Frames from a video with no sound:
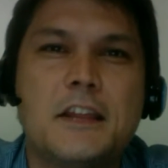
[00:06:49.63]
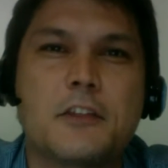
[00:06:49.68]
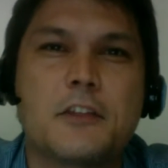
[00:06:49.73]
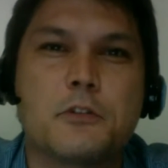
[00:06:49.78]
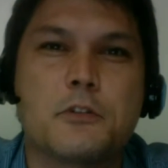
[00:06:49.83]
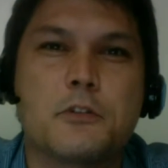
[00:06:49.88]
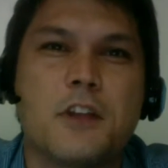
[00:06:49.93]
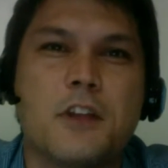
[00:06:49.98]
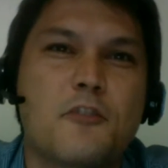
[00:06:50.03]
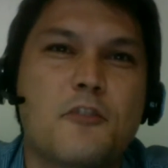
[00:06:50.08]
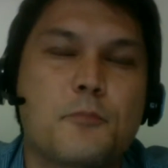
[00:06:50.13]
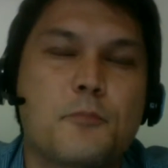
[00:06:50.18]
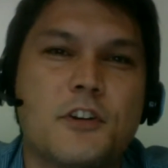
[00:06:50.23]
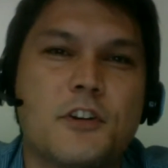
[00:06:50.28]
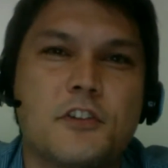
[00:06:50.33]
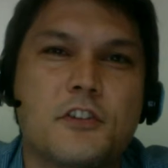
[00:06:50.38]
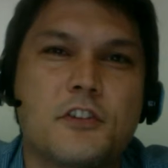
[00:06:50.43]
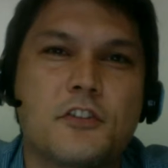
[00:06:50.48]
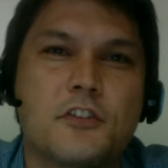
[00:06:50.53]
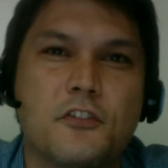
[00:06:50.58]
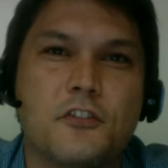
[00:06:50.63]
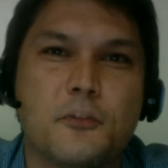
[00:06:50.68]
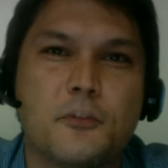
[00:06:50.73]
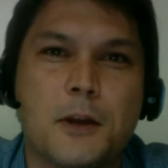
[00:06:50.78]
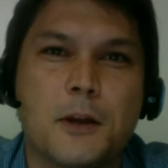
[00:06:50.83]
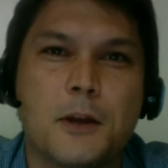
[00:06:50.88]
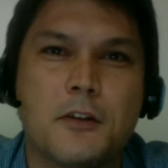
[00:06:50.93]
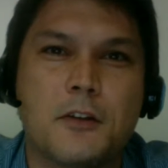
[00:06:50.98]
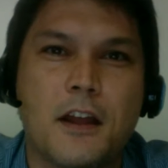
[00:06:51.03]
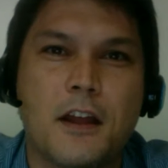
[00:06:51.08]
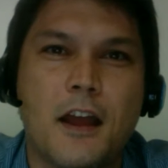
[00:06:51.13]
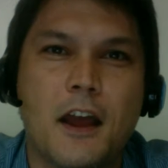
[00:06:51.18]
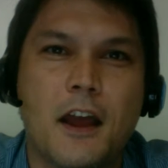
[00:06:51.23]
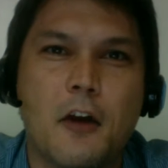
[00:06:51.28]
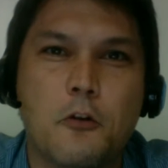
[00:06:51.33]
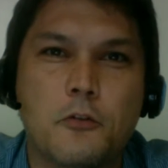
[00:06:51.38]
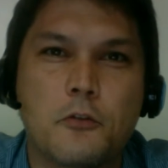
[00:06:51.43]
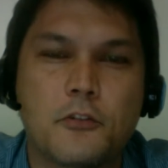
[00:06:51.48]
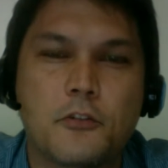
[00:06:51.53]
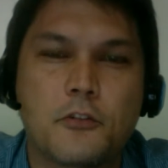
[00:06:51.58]
There were a lot of predictions about
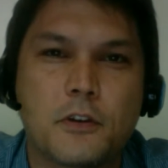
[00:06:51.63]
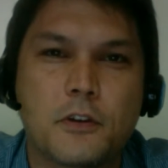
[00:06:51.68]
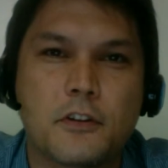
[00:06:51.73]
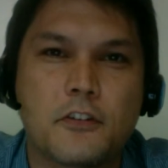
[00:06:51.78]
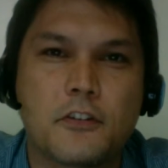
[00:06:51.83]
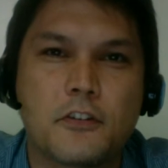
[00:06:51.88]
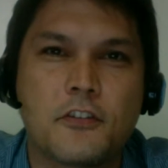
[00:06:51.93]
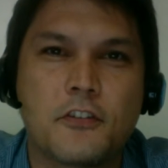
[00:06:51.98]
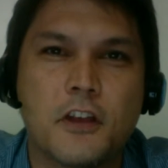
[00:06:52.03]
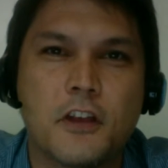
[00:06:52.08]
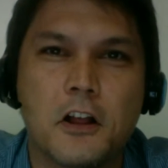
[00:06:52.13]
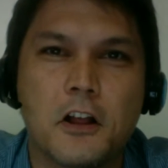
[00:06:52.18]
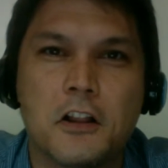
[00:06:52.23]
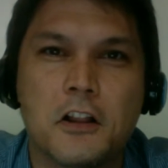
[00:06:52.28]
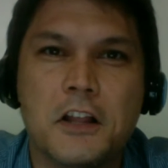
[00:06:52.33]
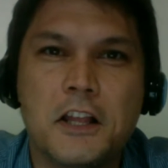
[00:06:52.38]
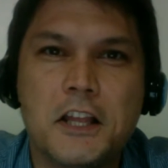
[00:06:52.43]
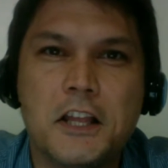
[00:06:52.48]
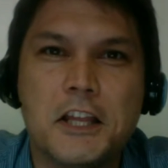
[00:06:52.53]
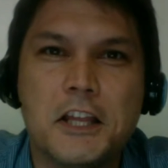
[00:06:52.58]
how it was going to sell